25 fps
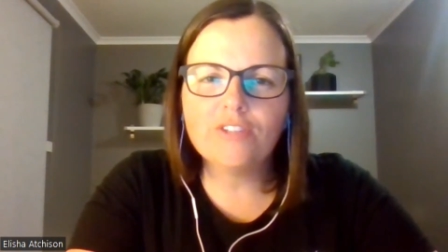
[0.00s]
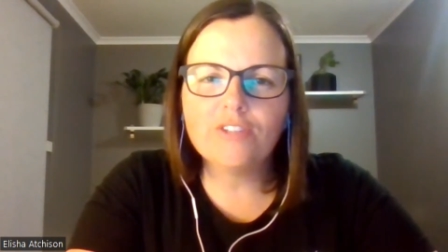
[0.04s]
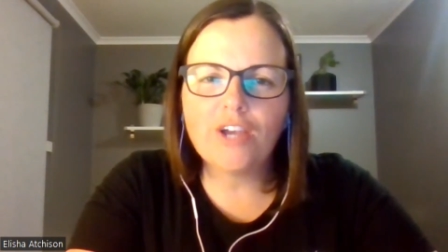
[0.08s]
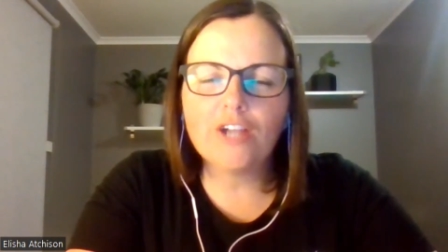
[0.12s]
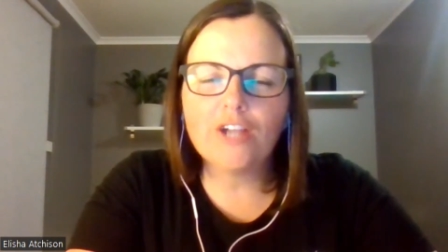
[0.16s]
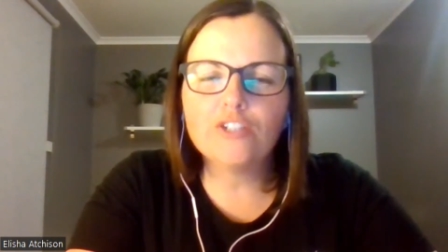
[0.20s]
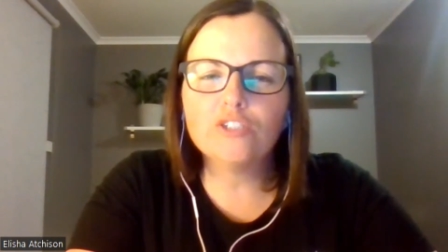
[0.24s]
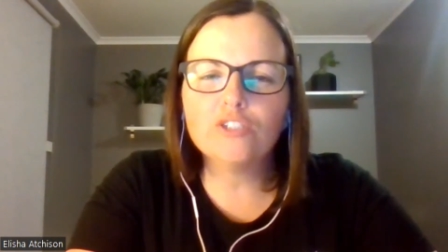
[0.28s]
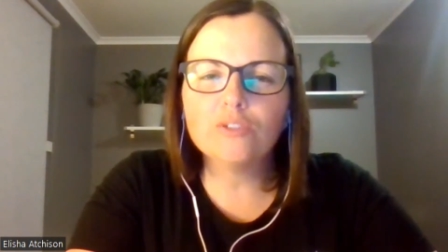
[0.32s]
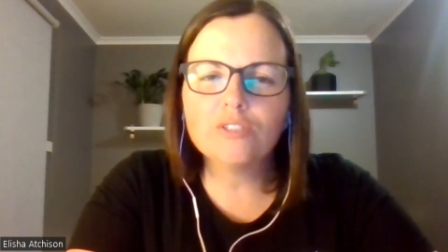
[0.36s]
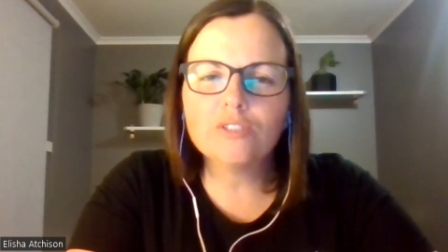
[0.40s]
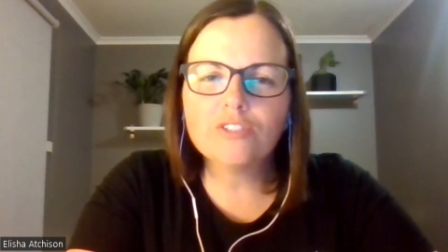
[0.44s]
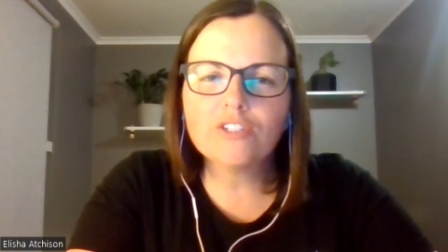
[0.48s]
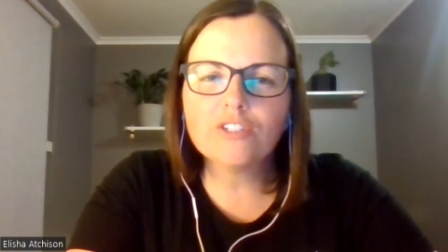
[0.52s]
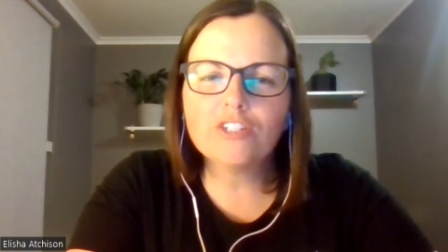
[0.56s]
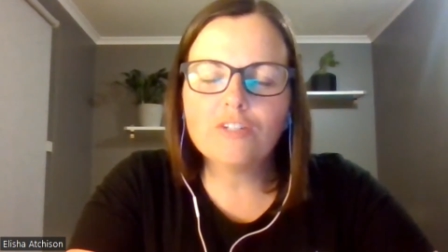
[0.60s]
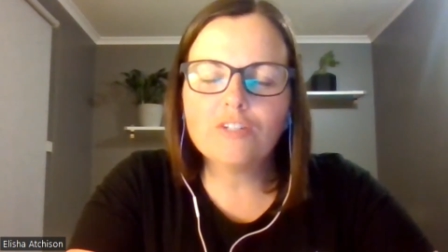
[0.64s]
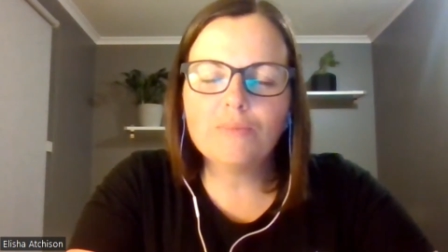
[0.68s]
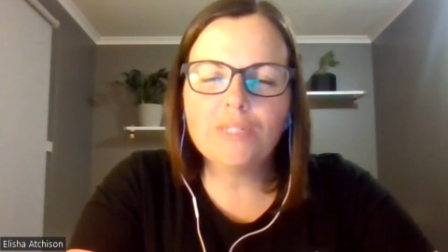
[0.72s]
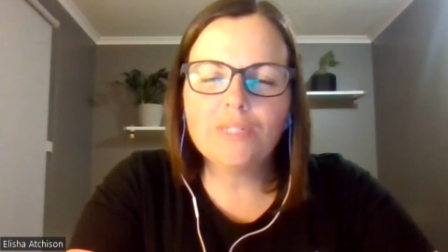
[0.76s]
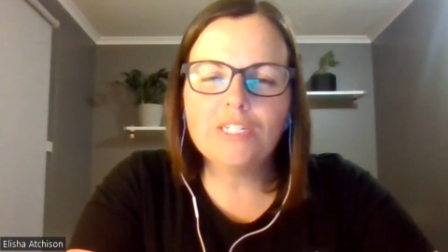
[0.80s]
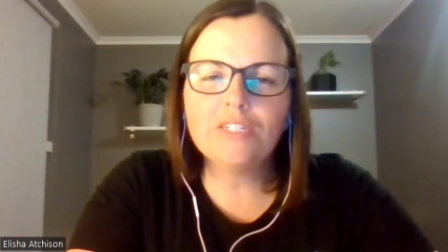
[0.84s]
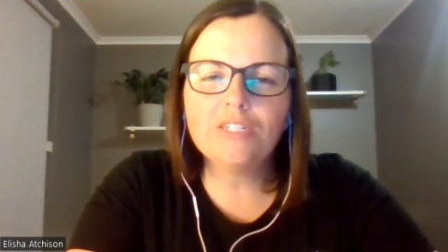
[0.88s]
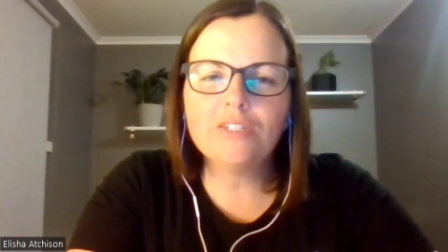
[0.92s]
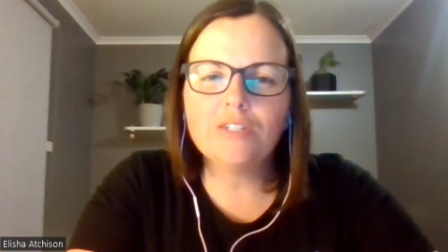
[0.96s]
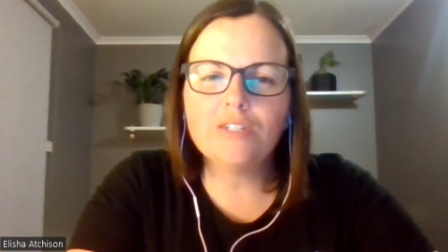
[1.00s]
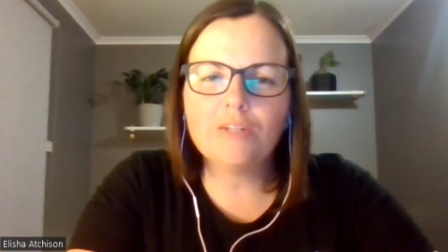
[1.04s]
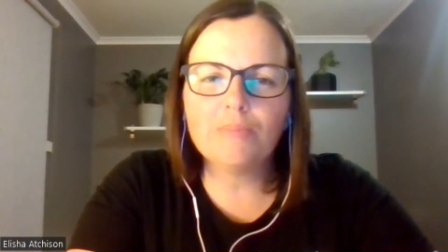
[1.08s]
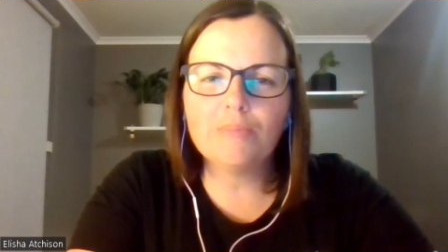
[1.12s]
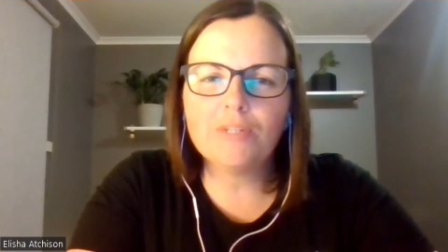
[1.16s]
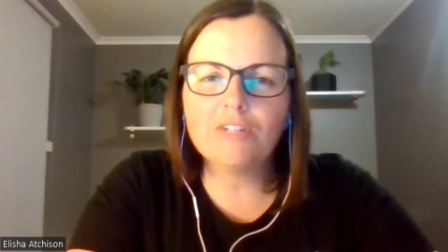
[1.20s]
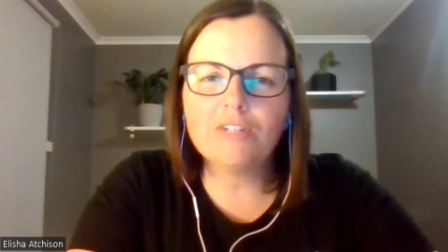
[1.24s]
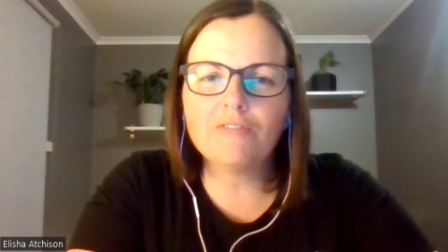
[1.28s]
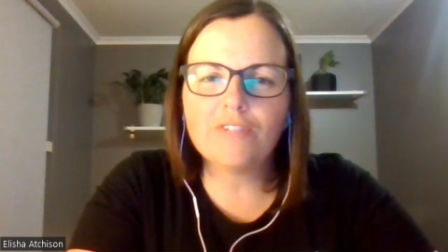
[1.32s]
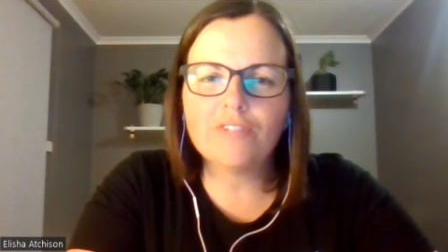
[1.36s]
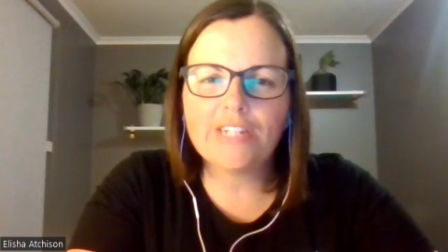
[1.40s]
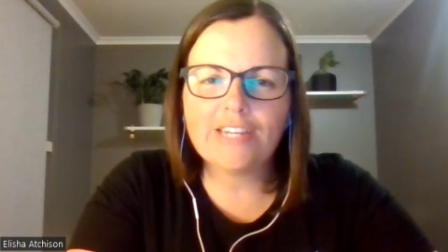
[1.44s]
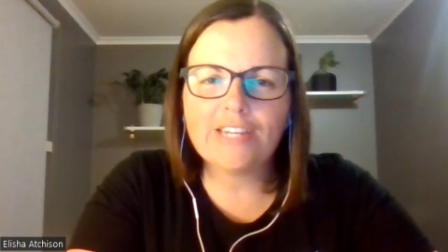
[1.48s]
I know it's going to be a
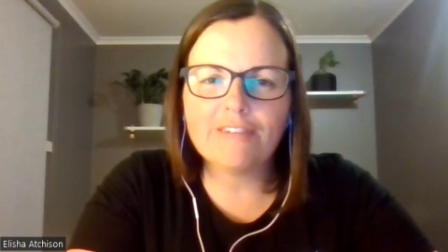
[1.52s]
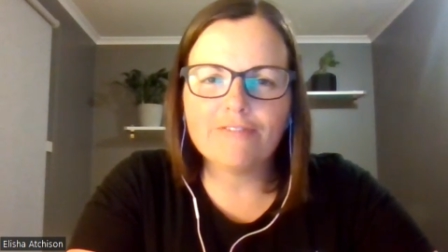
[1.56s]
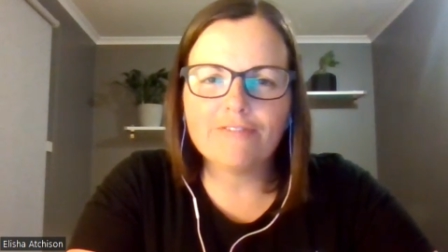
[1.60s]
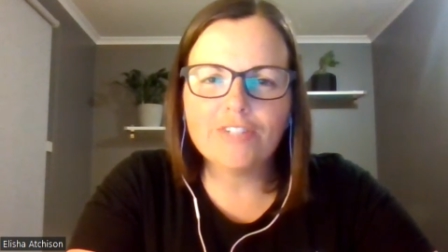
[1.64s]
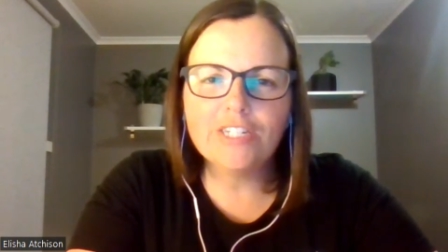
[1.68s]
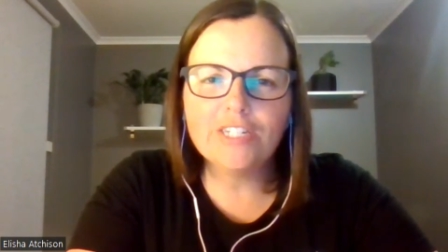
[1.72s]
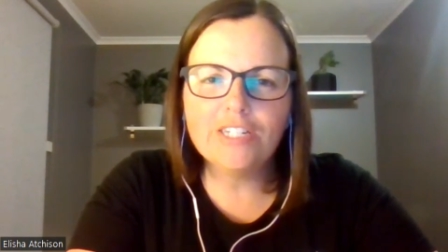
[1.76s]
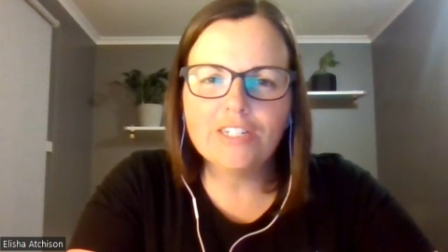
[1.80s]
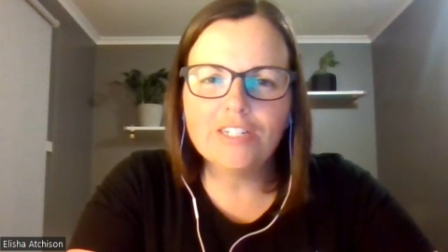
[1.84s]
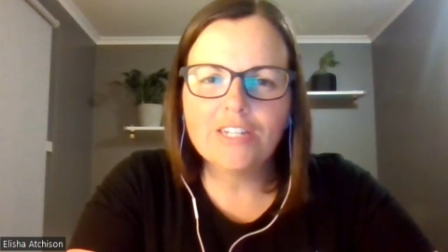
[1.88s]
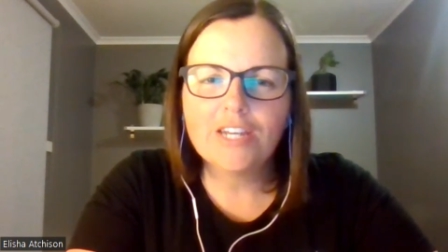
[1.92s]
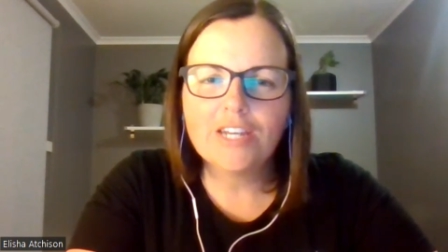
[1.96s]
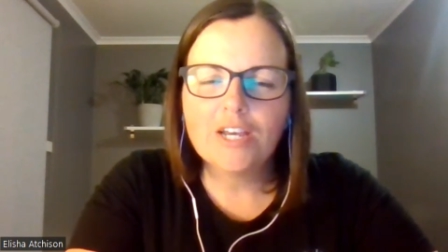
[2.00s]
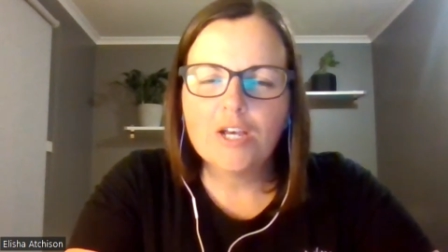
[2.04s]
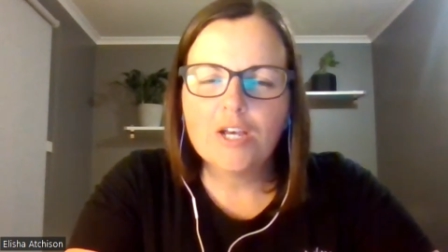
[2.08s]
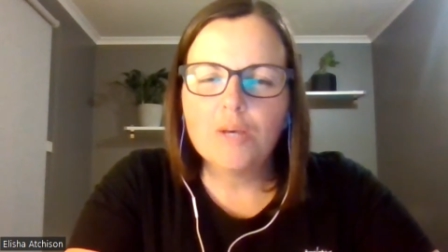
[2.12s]
bit of an effort,